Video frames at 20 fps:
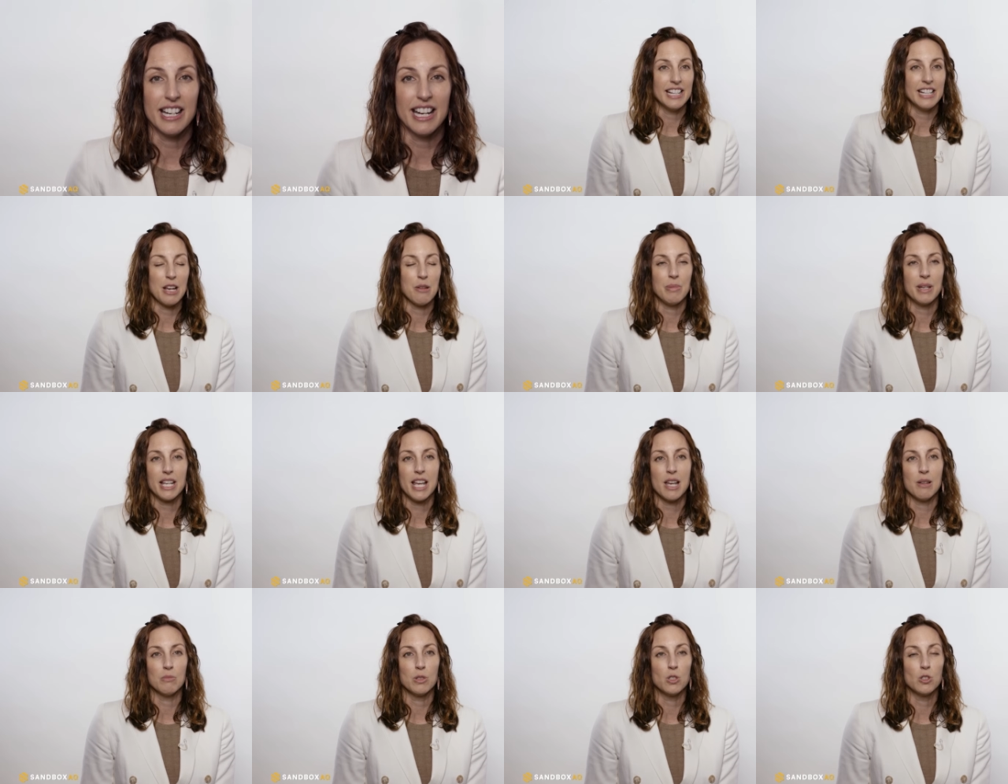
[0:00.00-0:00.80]
and I
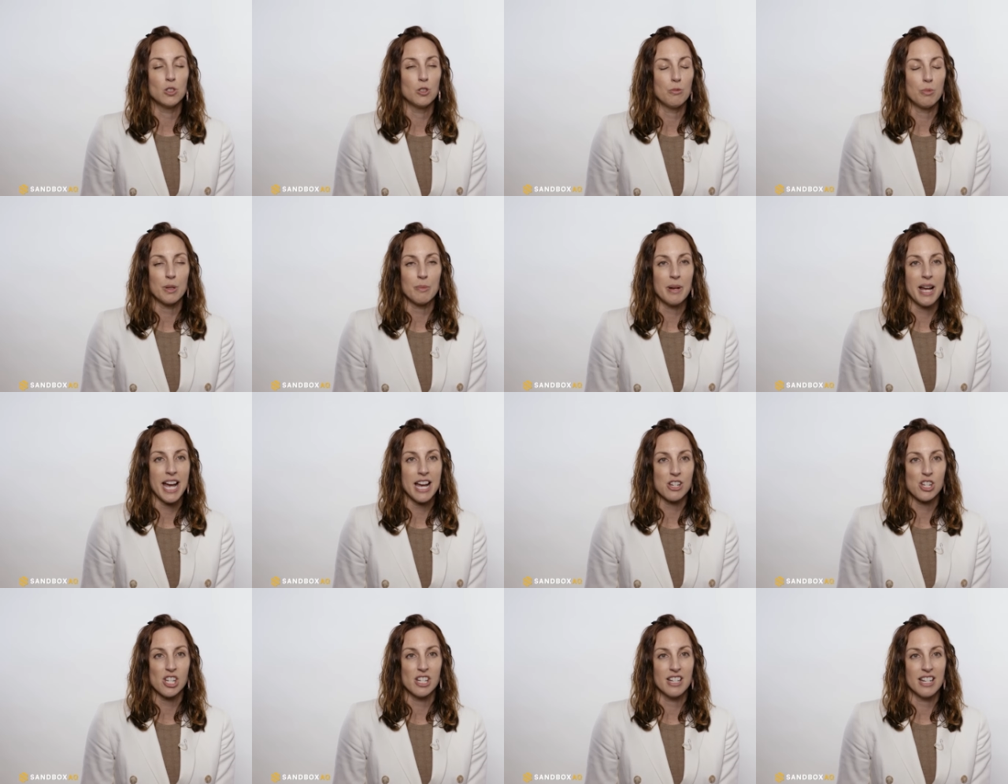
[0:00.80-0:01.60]
became super
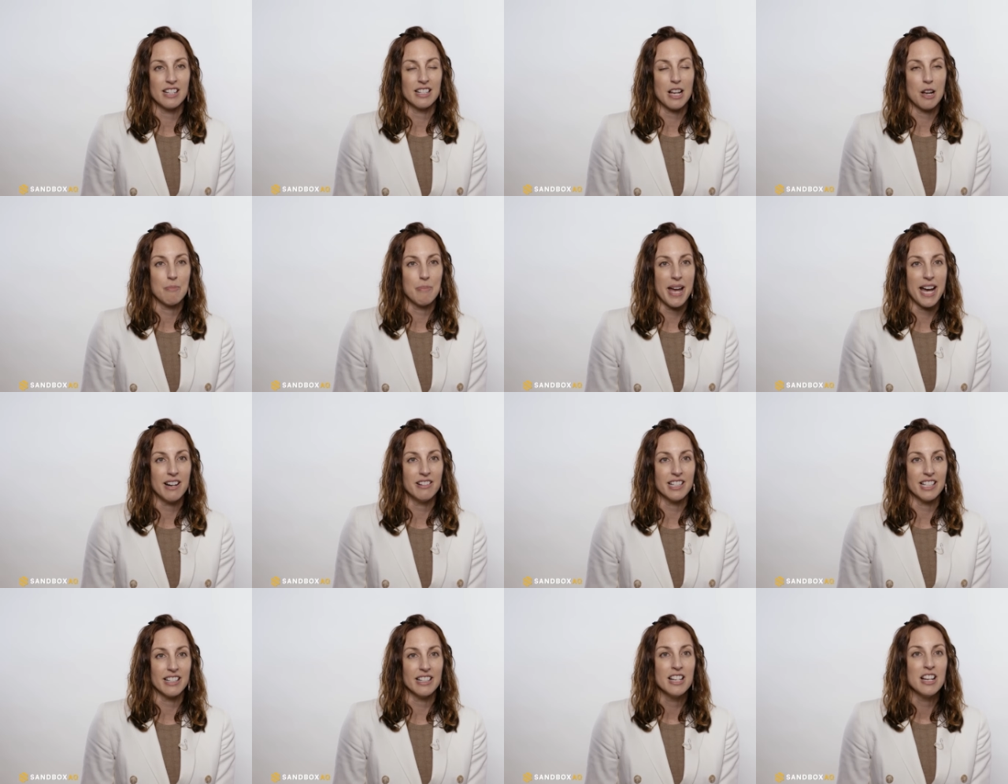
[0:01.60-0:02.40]
passionate
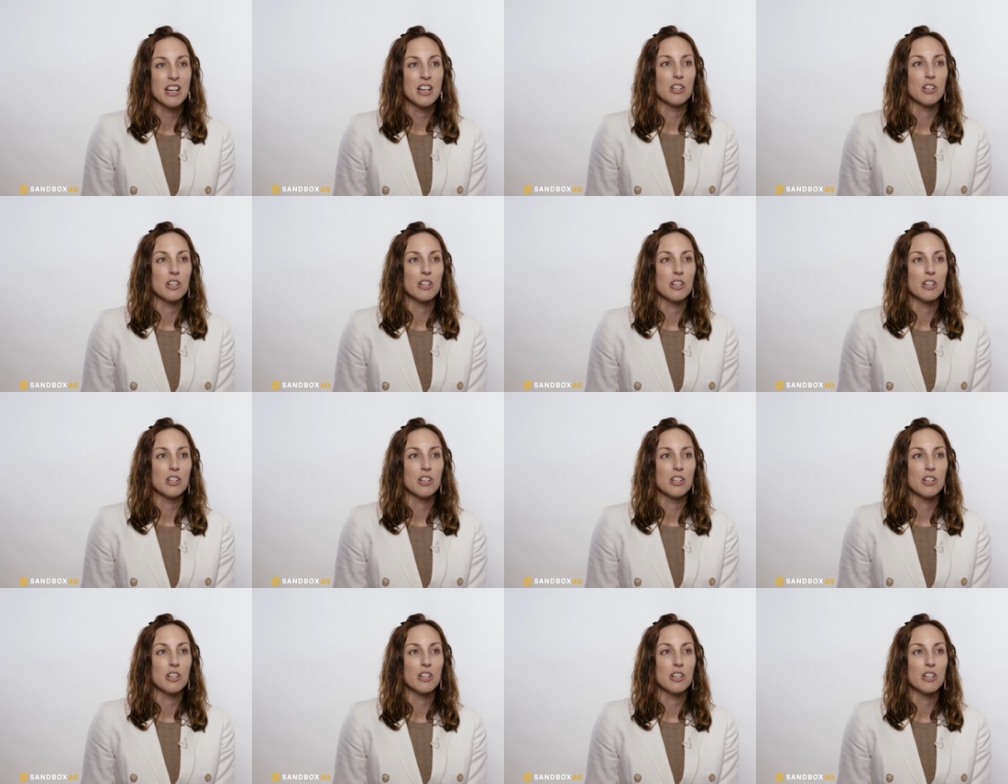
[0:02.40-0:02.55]
about it.